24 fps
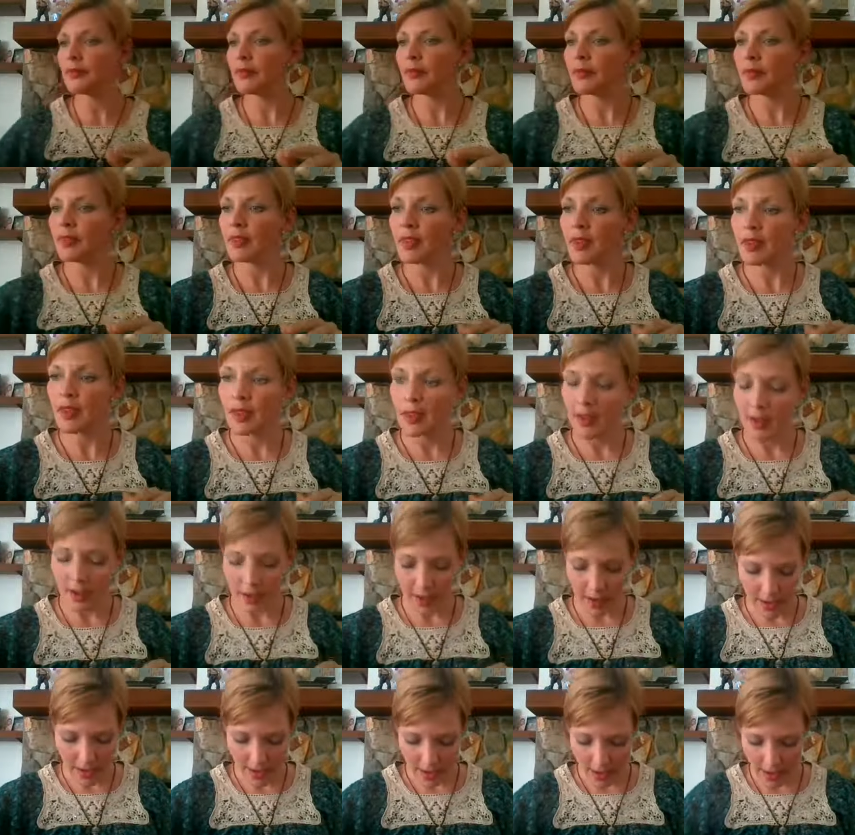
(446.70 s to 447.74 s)

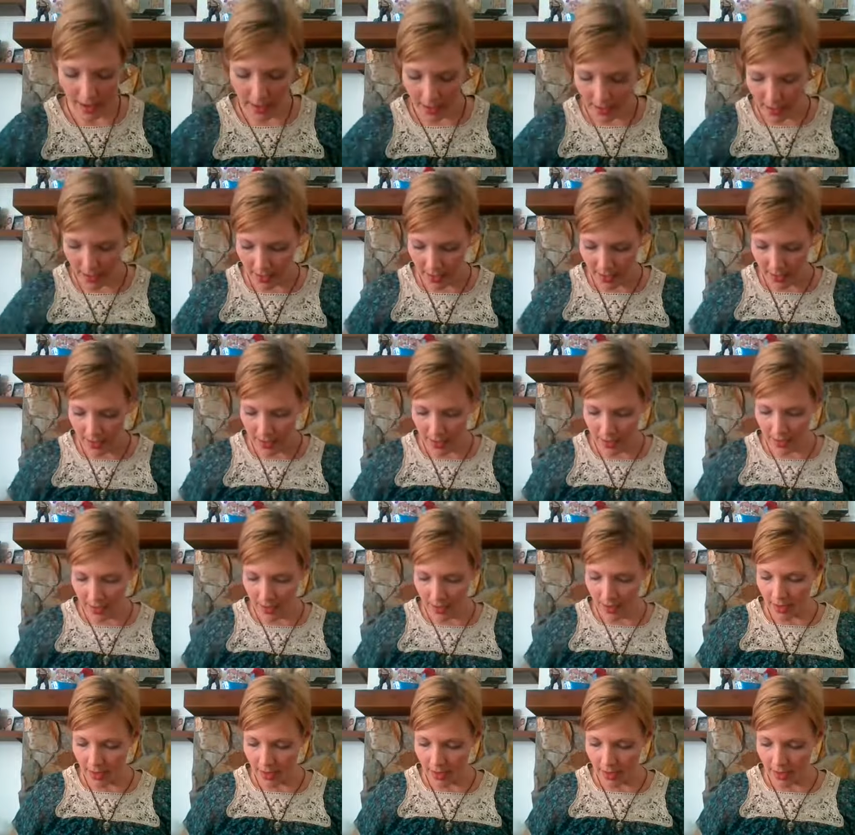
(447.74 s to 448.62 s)
Nobody speaks.